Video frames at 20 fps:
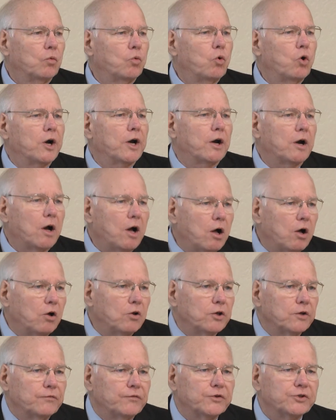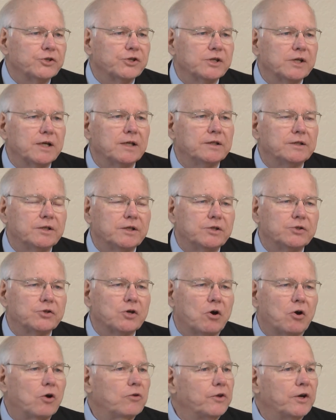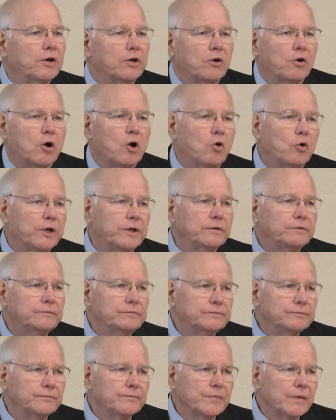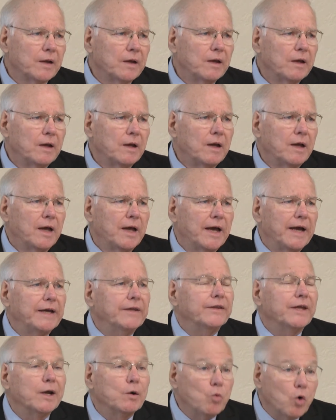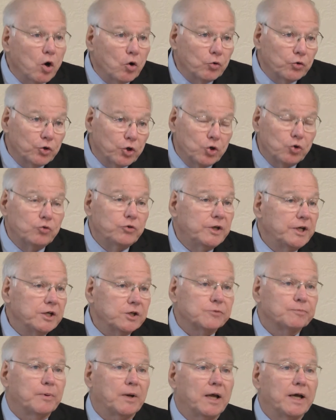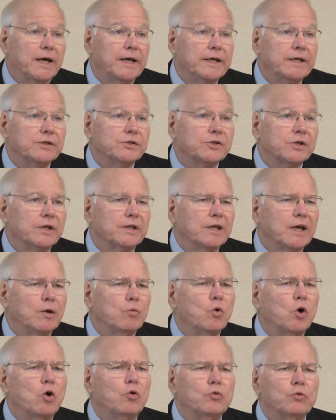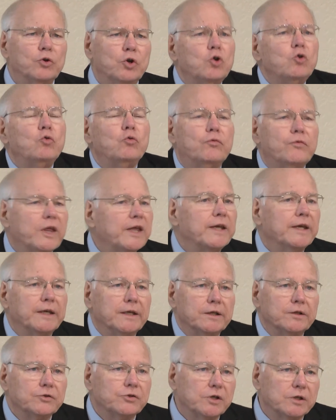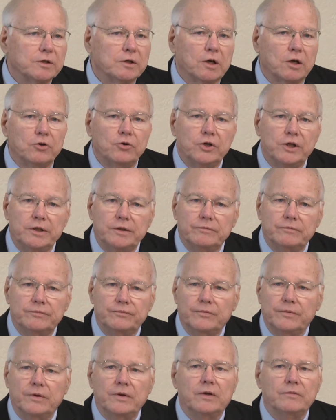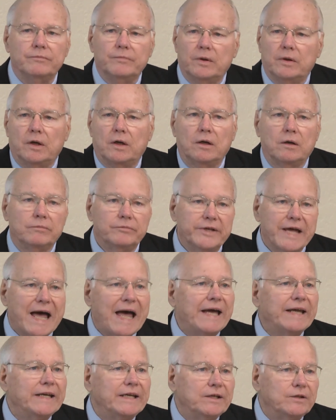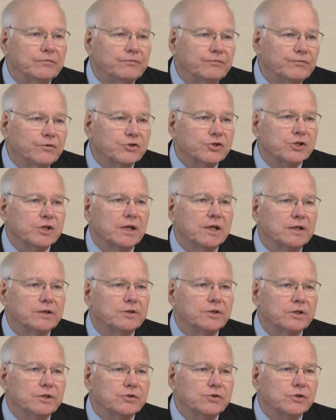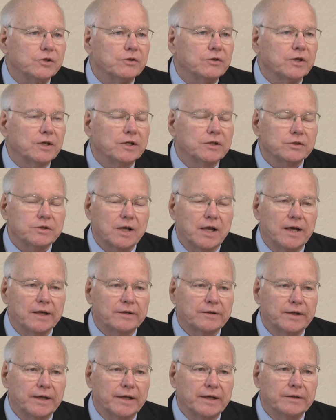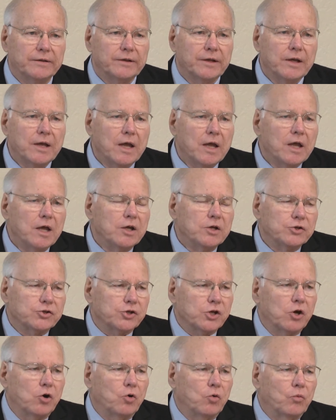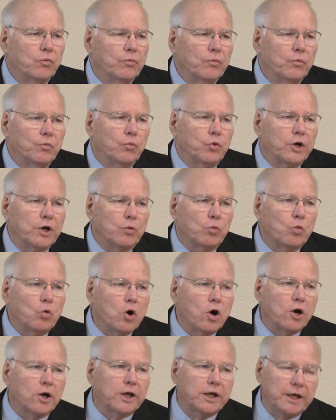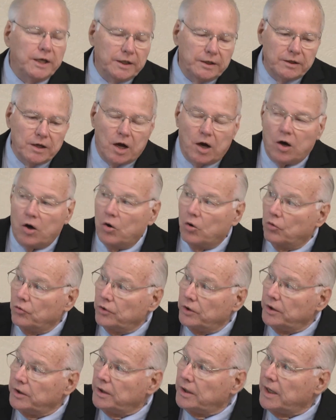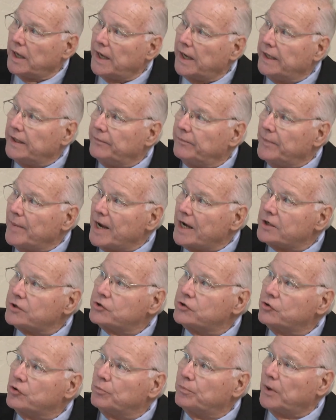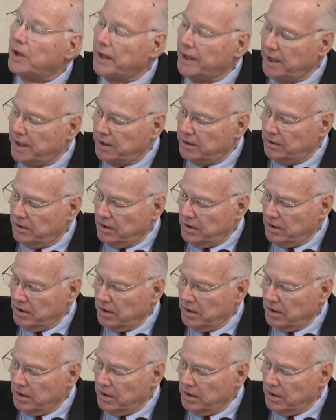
where all the facilities are, they're growing, and they want new displays and they want new things, including dining facilities and things like that. So we're working on a master plan